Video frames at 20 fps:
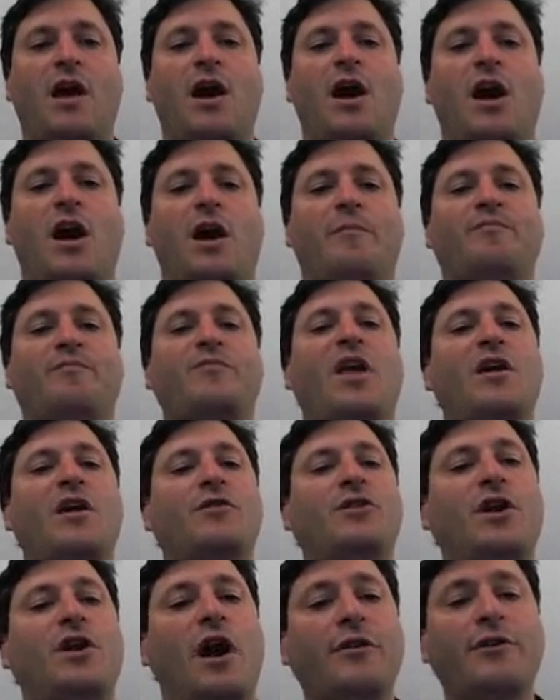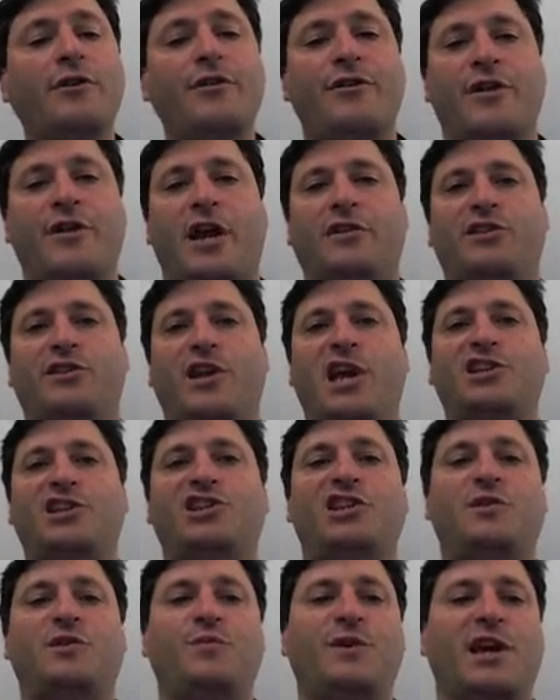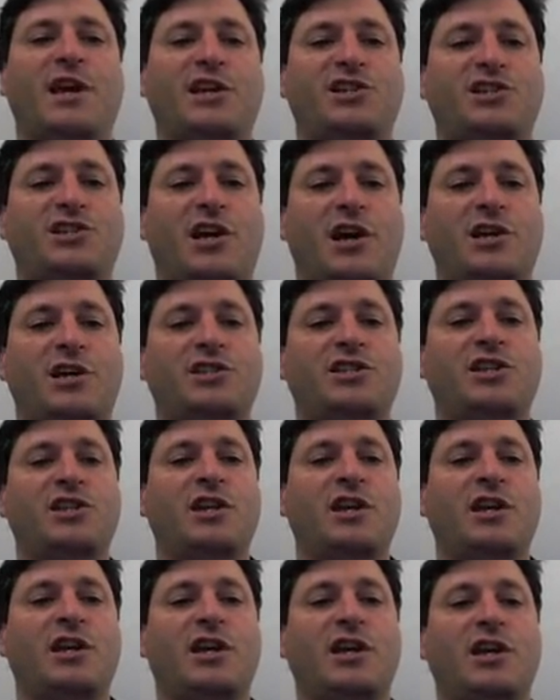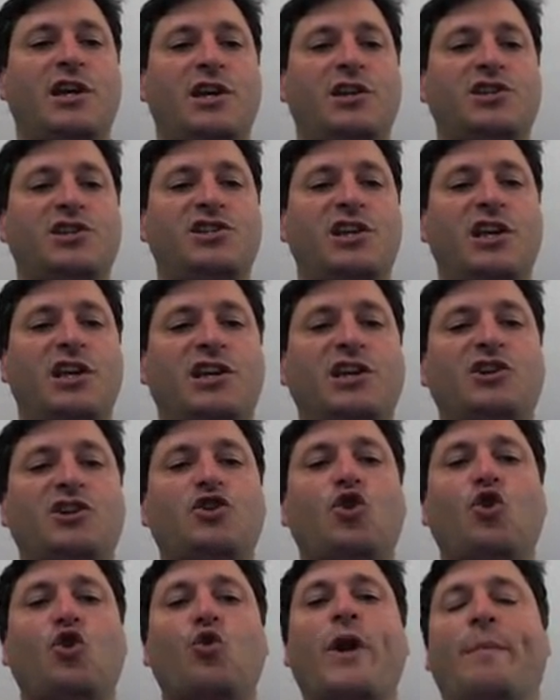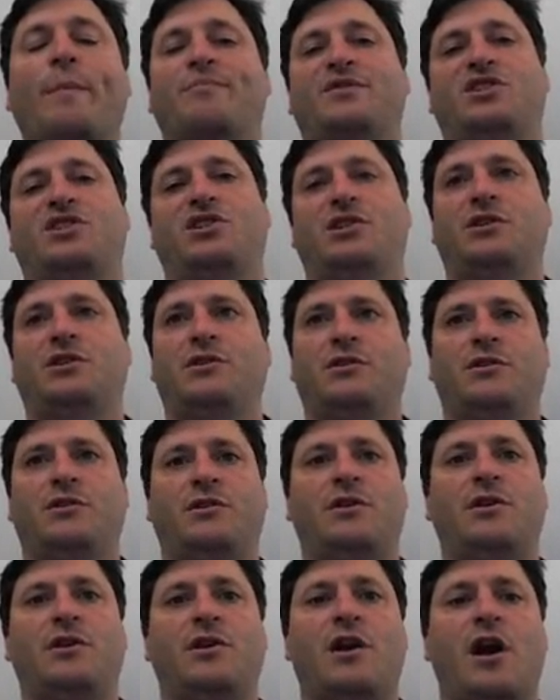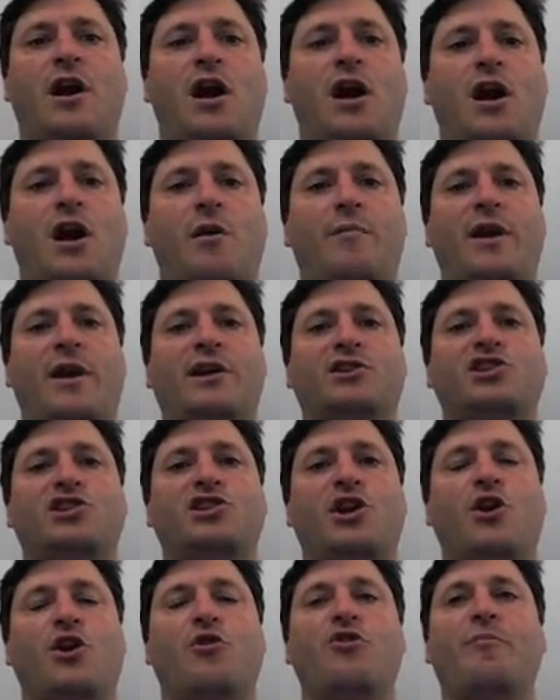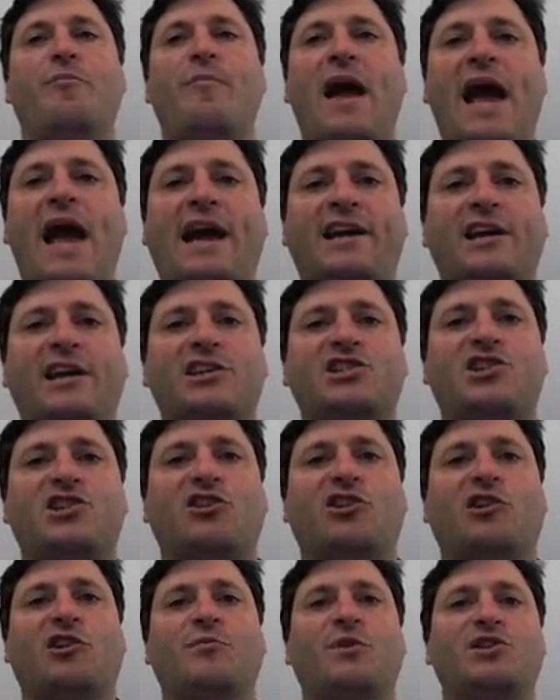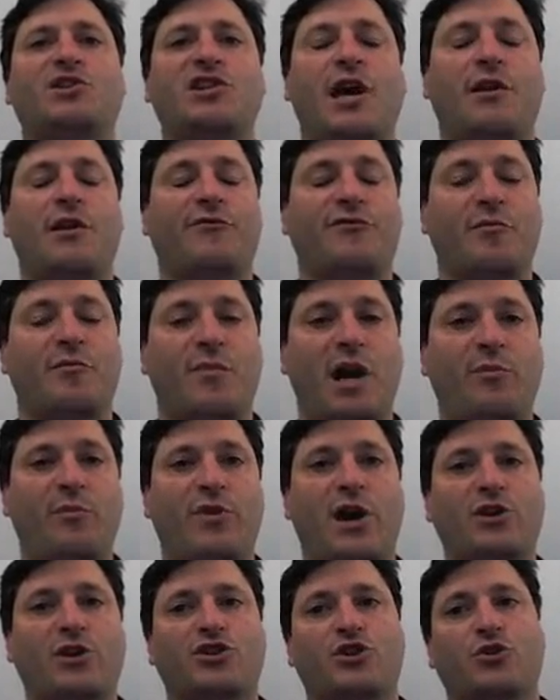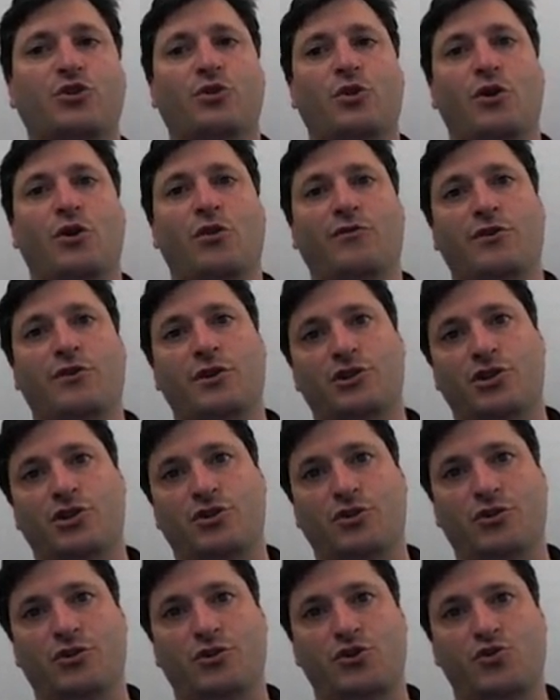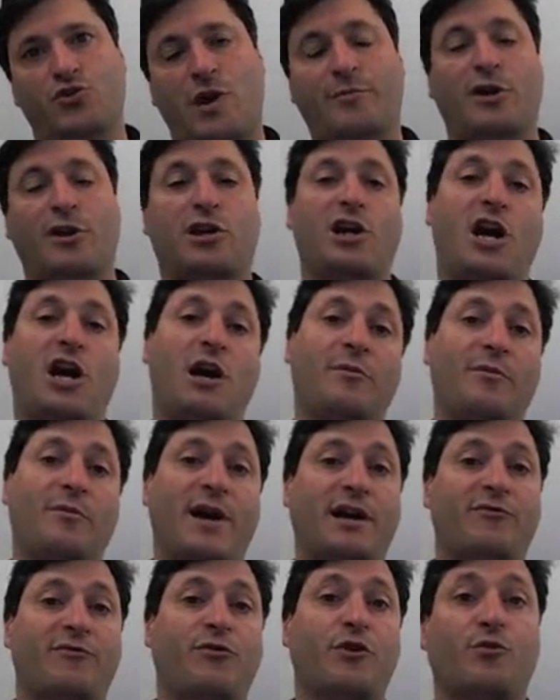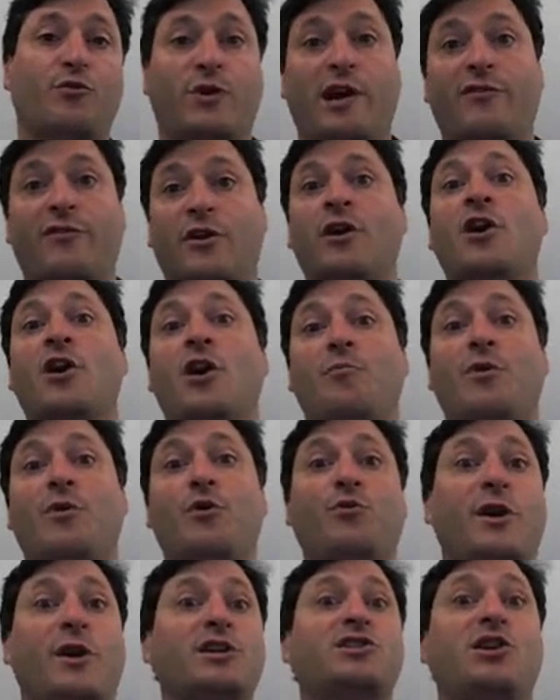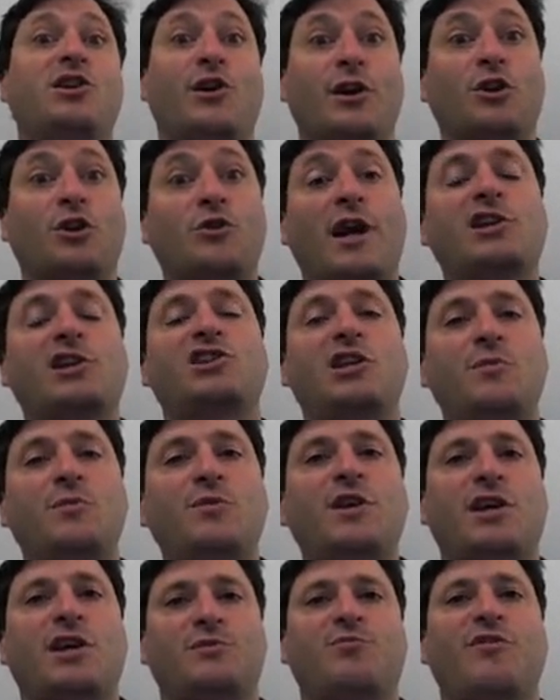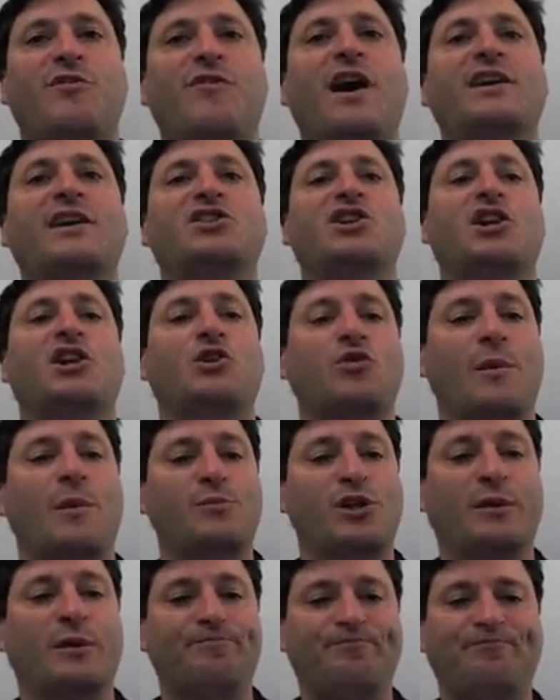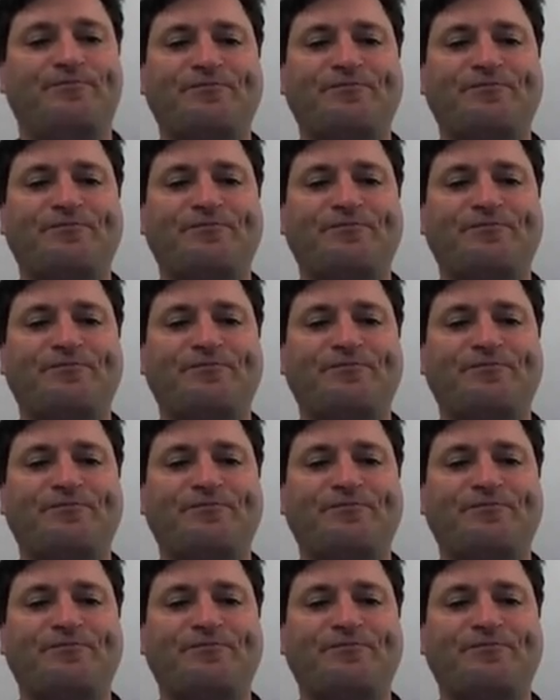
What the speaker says: The other thing that HTTPS does is it encrypts. And so the packets that are going to be sent from my browser over to Schwab.com and back and forth, whatever, both ways, HTTPS provides encryption.